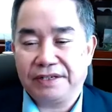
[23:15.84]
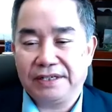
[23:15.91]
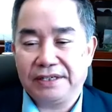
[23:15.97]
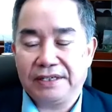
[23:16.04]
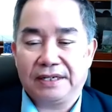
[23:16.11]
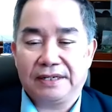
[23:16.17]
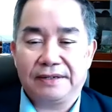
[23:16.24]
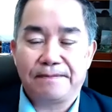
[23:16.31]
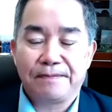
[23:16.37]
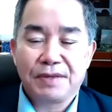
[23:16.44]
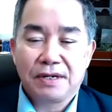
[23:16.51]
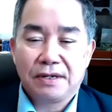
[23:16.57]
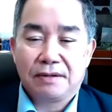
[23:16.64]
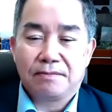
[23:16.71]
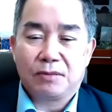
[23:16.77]
the
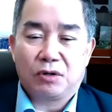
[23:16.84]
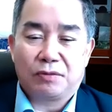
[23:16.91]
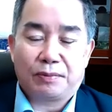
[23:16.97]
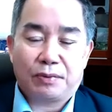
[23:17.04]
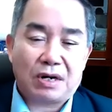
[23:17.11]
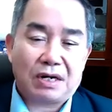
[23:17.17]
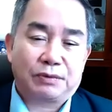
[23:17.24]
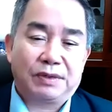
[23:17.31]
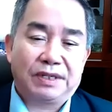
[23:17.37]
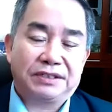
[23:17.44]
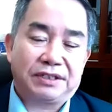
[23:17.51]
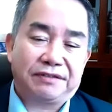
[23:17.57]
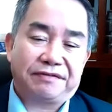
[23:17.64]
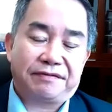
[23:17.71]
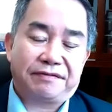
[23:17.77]
more
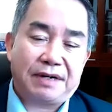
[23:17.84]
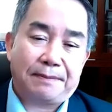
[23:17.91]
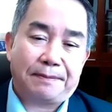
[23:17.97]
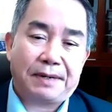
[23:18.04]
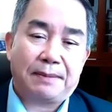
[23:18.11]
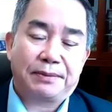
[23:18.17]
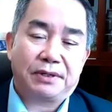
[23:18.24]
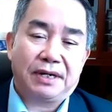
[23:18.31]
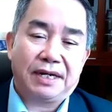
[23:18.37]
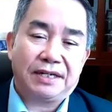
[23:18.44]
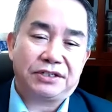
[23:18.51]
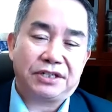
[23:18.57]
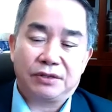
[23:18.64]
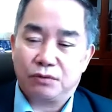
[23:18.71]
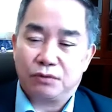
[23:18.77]
progressive
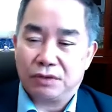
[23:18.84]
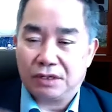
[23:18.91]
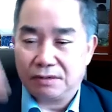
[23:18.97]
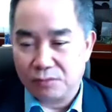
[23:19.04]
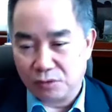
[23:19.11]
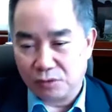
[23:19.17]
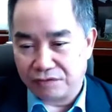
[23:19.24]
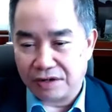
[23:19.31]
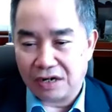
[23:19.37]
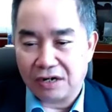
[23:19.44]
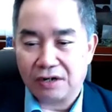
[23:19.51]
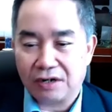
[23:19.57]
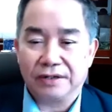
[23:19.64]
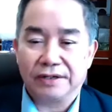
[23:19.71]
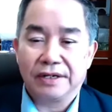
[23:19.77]
population will move
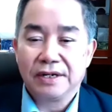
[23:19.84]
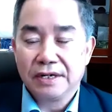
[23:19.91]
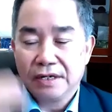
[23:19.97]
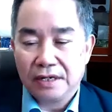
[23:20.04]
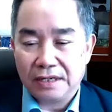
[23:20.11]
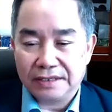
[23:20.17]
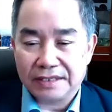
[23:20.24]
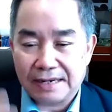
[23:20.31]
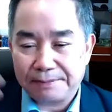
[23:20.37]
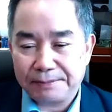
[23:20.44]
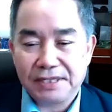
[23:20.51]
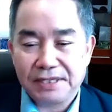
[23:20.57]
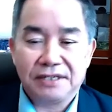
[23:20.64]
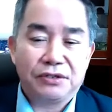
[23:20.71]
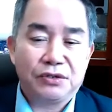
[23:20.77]
on,
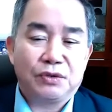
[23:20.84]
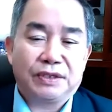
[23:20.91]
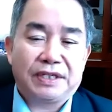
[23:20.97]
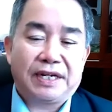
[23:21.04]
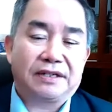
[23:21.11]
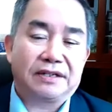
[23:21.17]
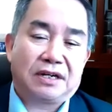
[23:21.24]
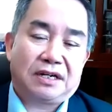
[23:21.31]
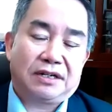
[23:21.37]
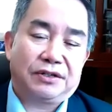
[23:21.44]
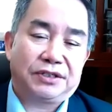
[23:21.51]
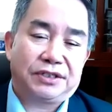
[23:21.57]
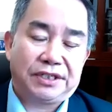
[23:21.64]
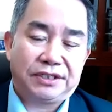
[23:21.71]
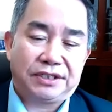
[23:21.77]
adopting new
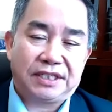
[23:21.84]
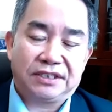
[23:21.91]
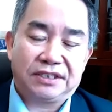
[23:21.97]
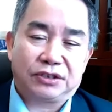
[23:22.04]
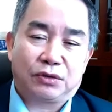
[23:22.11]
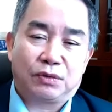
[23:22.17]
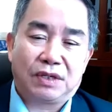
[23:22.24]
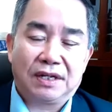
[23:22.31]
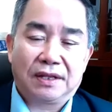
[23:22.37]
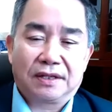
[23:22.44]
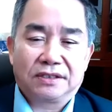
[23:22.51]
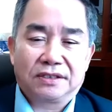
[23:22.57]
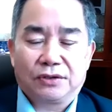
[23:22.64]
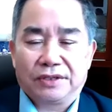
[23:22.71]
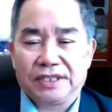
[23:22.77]
technologies and so on.
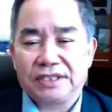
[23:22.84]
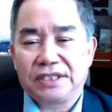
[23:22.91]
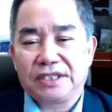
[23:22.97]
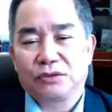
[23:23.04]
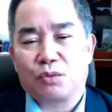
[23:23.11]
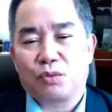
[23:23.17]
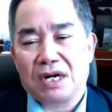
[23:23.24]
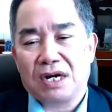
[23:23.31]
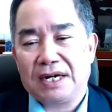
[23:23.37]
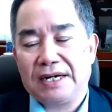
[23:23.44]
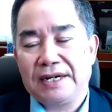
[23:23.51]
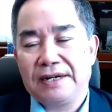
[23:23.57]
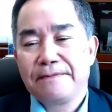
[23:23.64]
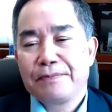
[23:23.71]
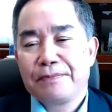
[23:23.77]
So this is
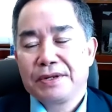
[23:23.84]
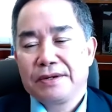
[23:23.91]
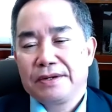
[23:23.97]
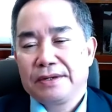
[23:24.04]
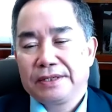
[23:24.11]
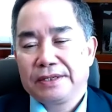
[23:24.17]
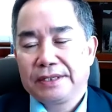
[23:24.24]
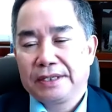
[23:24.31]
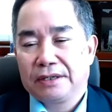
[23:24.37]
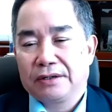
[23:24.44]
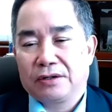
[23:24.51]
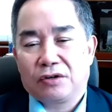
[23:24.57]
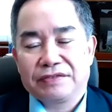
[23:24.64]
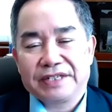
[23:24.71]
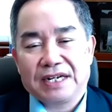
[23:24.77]
why,
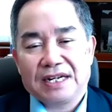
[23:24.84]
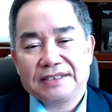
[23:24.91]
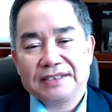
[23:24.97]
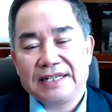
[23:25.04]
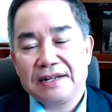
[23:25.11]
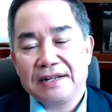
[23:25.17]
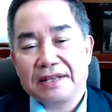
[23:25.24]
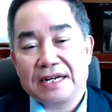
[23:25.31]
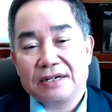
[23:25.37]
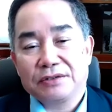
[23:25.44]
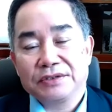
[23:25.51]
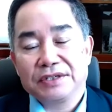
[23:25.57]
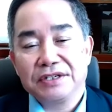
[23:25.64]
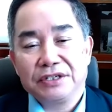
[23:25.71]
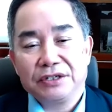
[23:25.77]
over the last
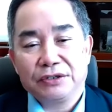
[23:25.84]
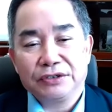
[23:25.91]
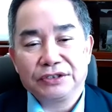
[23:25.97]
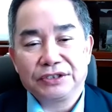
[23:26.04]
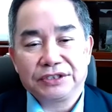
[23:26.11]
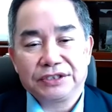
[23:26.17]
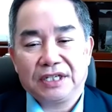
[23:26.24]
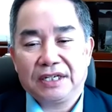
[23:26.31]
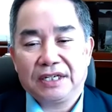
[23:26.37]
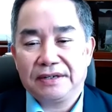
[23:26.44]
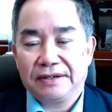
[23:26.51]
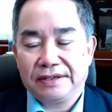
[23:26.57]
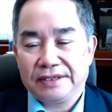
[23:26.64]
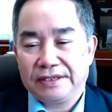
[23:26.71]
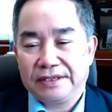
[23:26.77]
10,000 years,
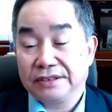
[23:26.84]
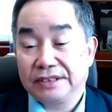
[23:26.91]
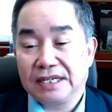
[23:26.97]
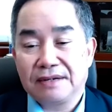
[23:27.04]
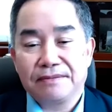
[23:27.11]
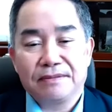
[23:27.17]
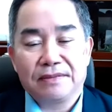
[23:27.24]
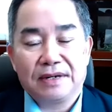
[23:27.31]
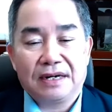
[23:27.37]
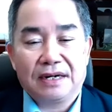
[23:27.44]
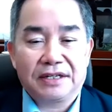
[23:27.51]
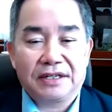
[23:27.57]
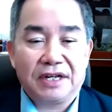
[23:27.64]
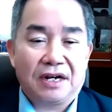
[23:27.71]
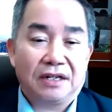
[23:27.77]
some
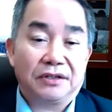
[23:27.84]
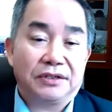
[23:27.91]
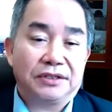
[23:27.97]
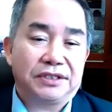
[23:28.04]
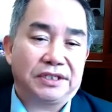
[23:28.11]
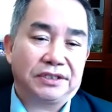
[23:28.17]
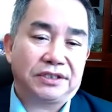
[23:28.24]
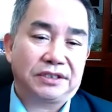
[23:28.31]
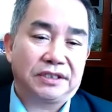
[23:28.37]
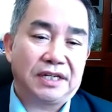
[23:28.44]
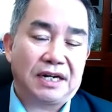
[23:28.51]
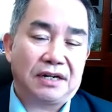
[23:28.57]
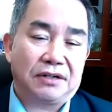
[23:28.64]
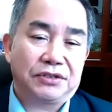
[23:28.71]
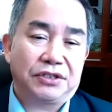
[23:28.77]
archaeologists
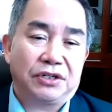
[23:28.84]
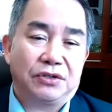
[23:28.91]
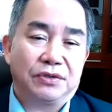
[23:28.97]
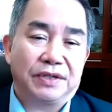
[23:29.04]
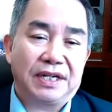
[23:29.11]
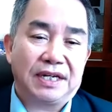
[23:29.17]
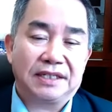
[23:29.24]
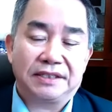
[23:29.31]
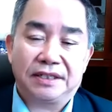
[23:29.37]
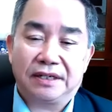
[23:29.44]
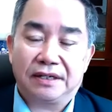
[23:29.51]
now show that